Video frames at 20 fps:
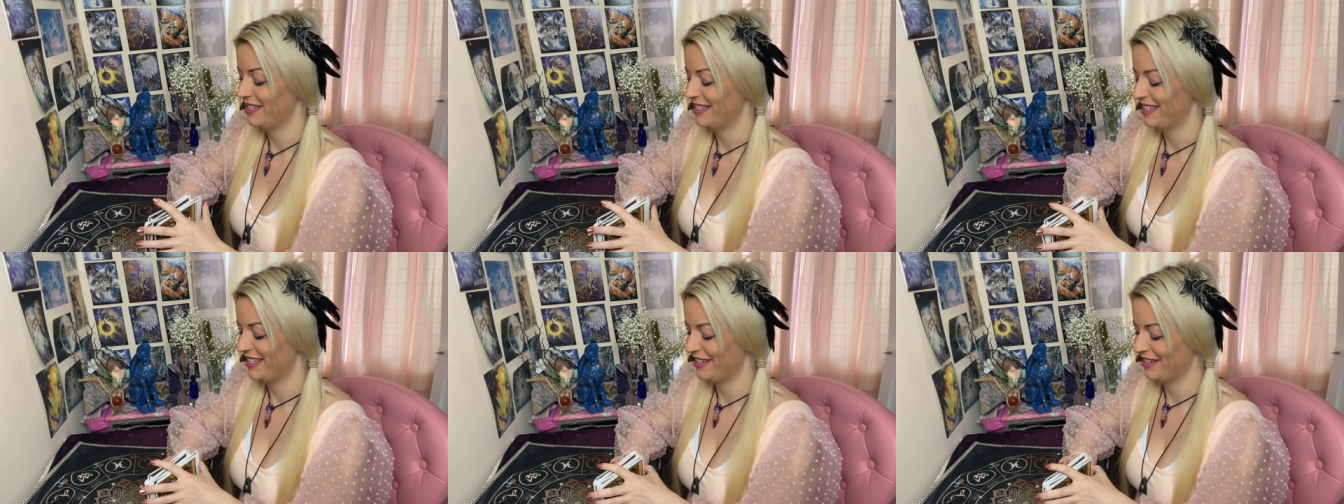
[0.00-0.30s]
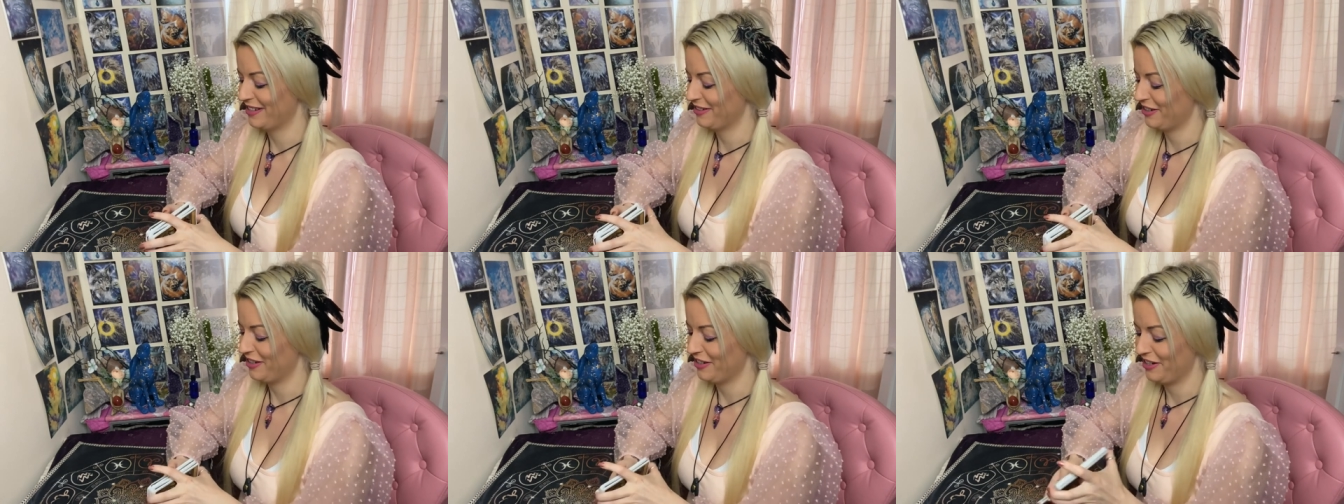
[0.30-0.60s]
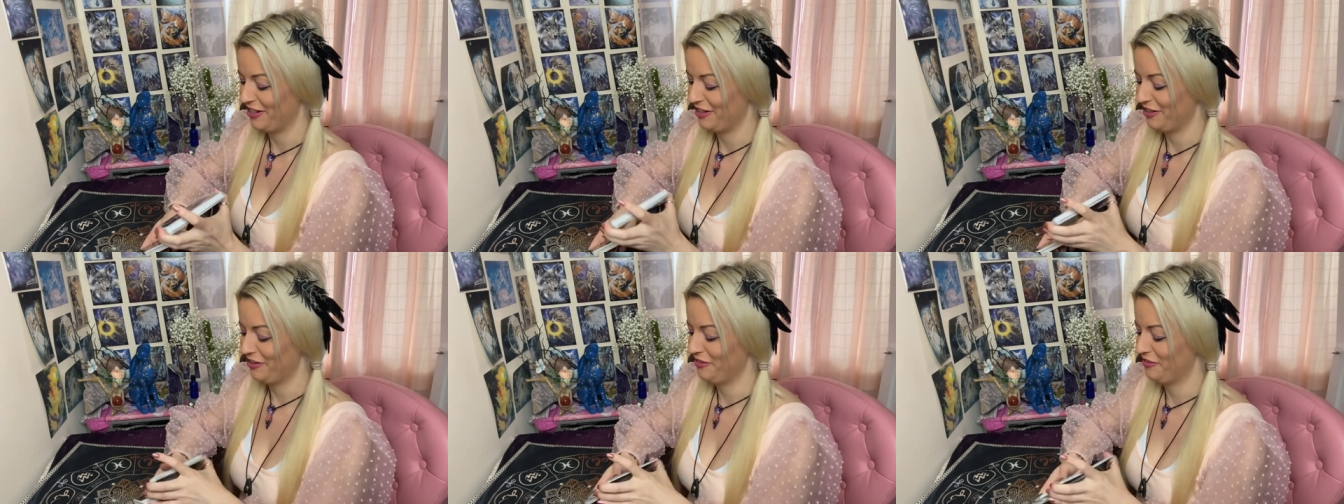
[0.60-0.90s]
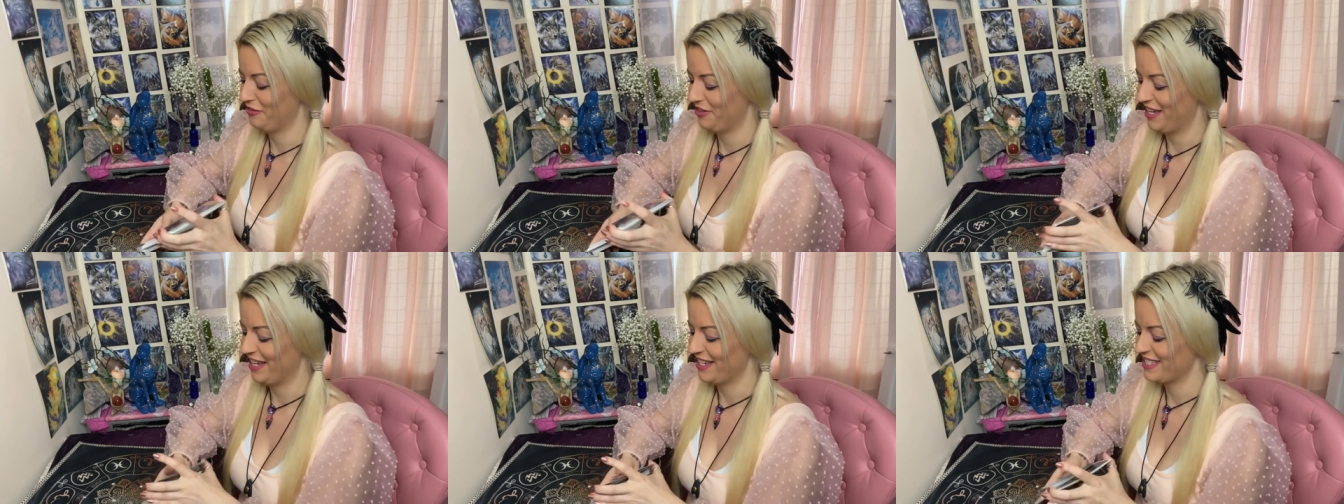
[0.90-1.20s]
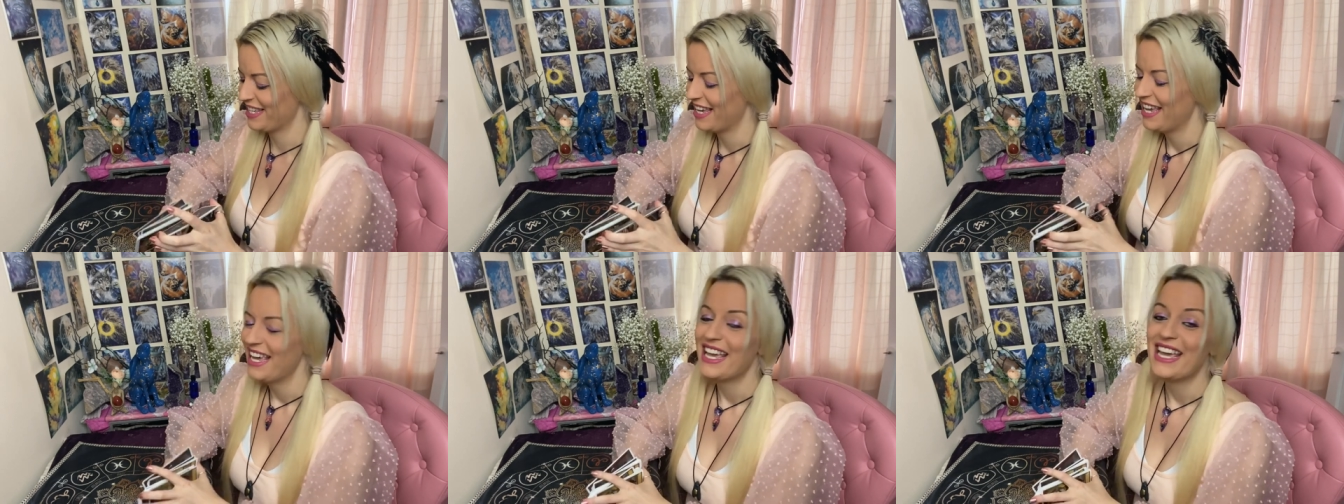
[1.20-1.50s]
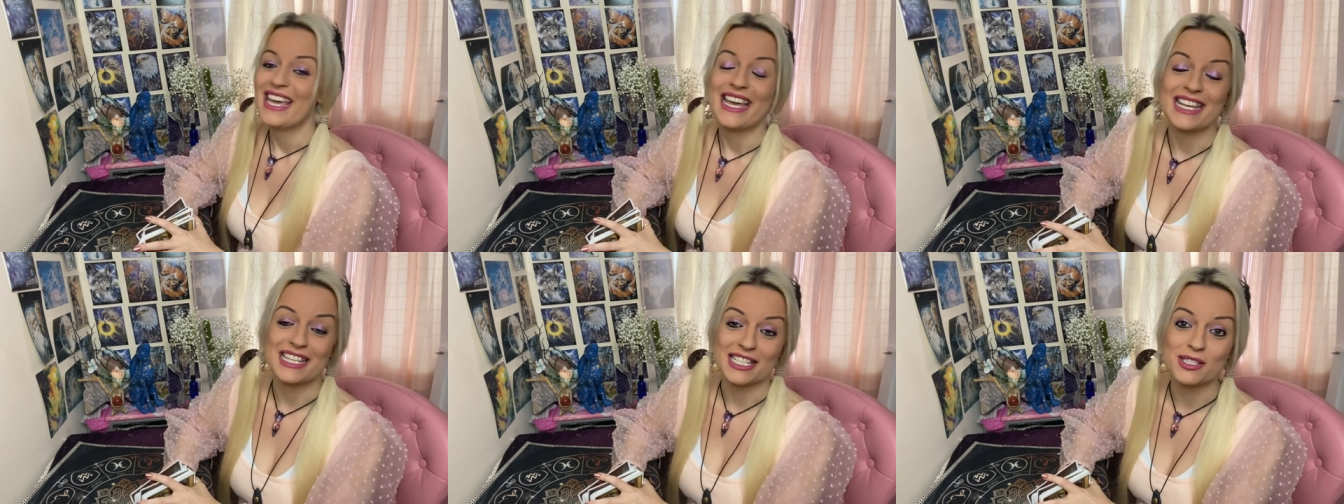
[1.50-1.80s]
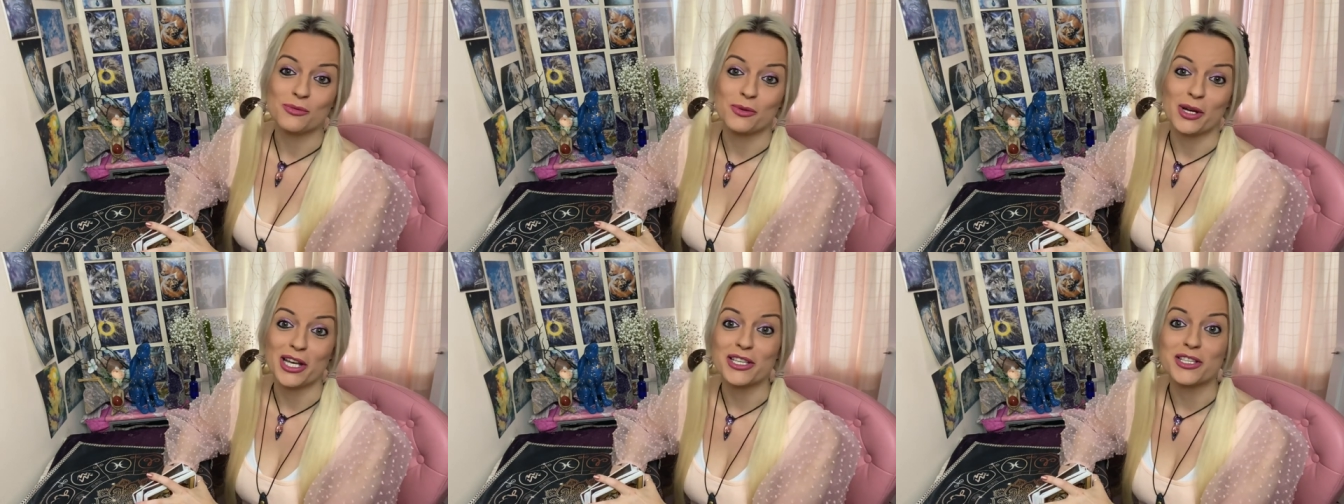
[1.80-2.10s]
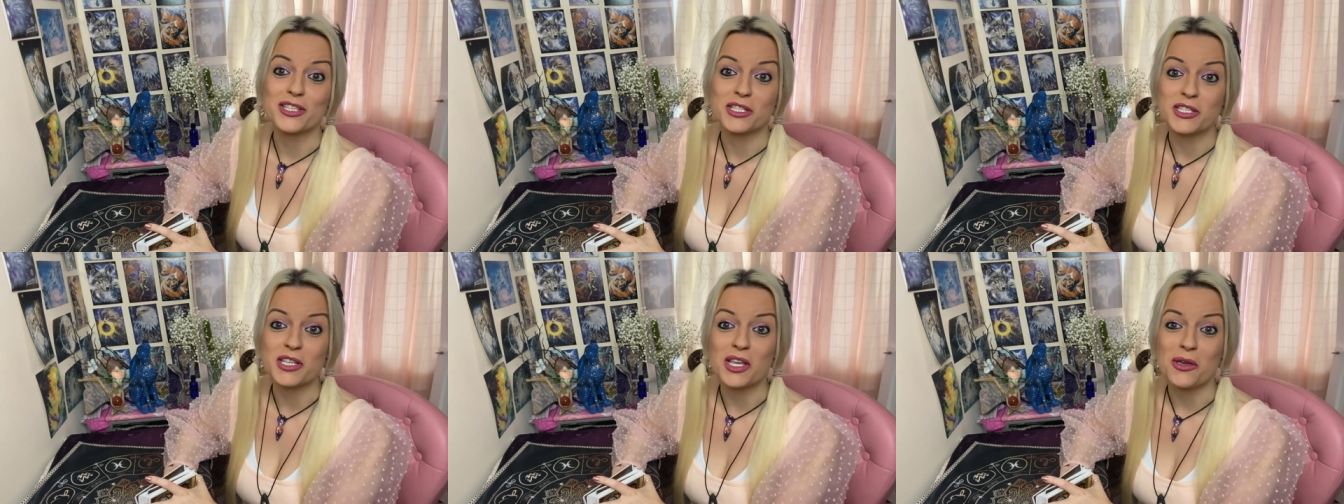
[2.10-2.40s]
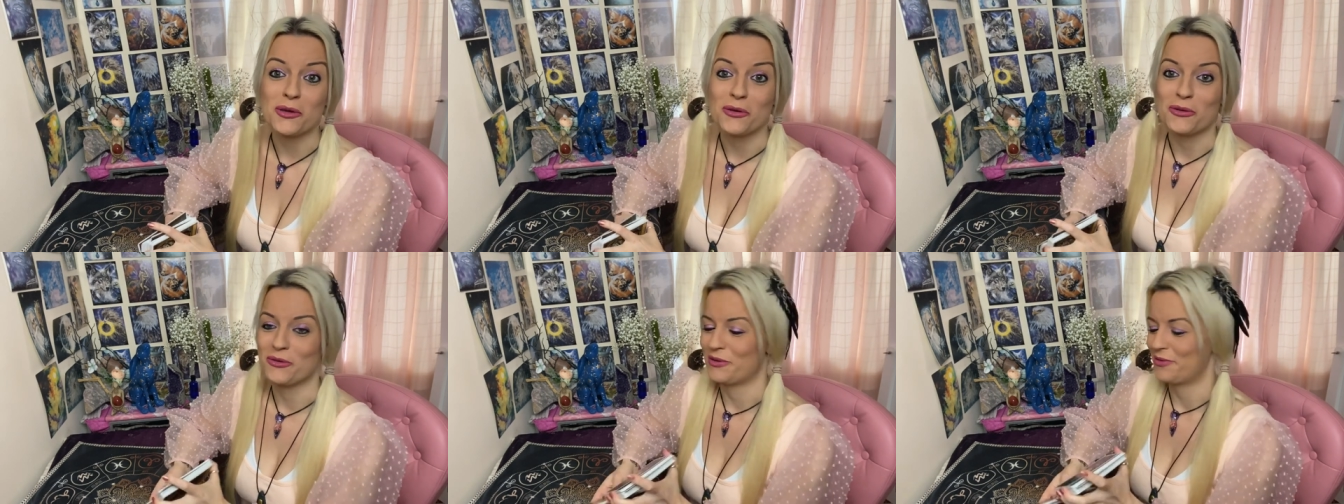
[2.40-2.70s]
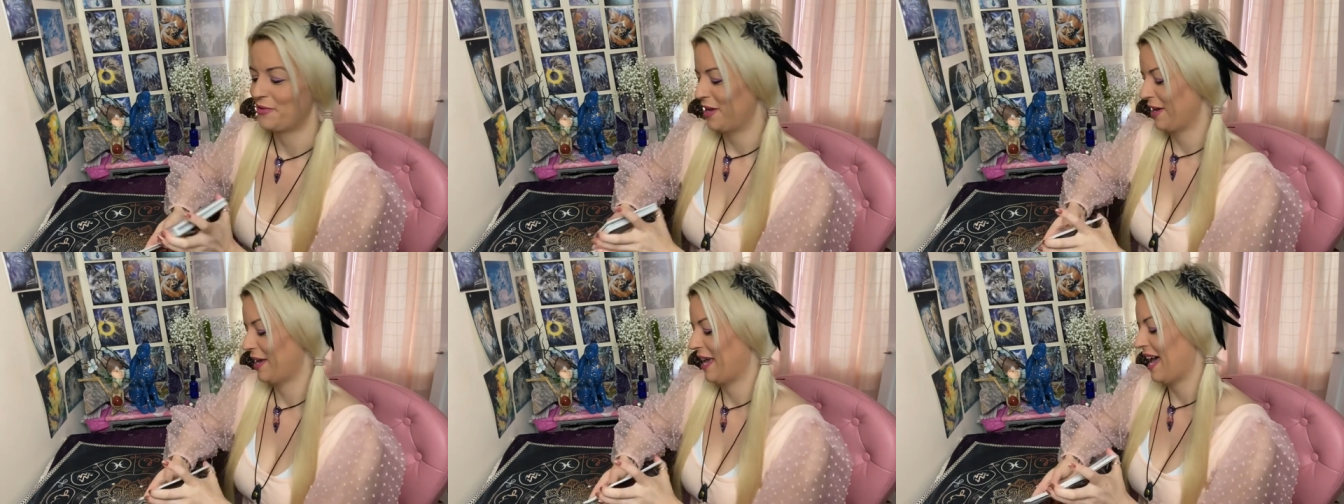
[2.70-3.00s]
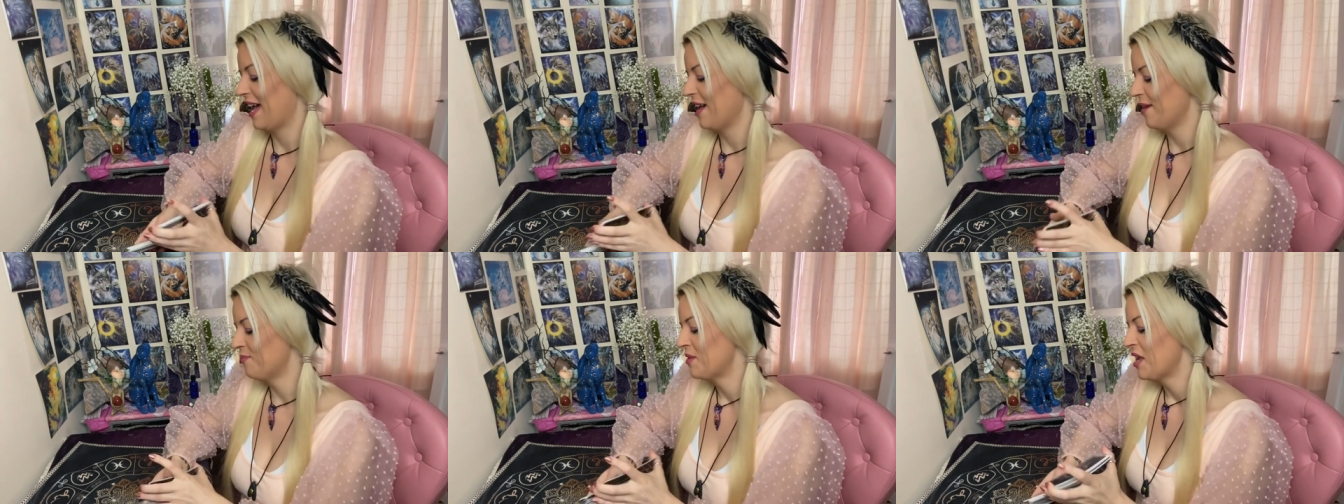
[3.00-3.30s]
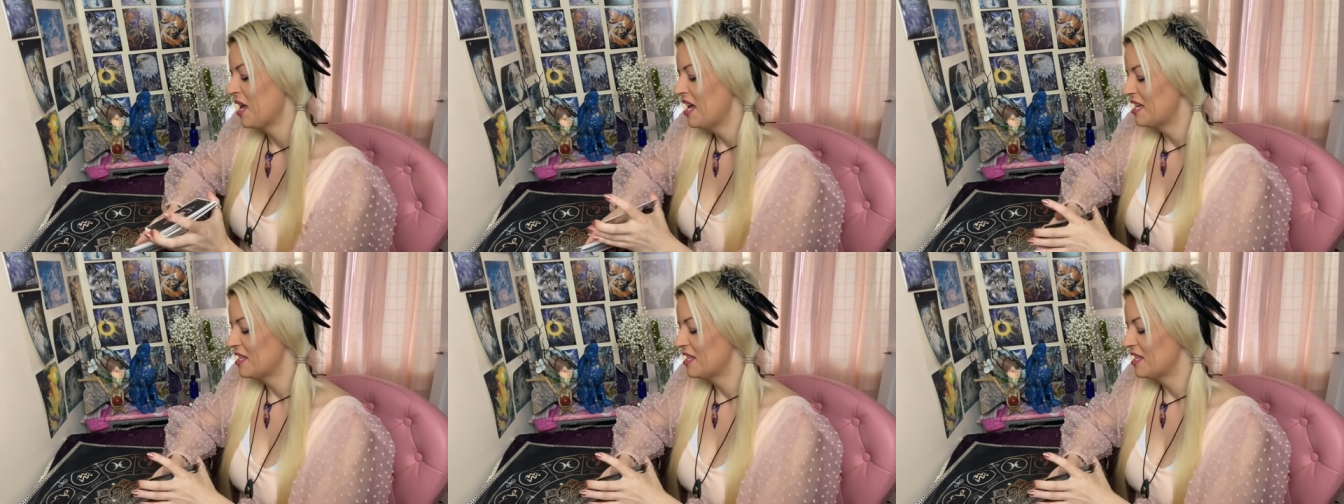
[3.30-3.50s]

you're gonna love this, is the word soon, okay?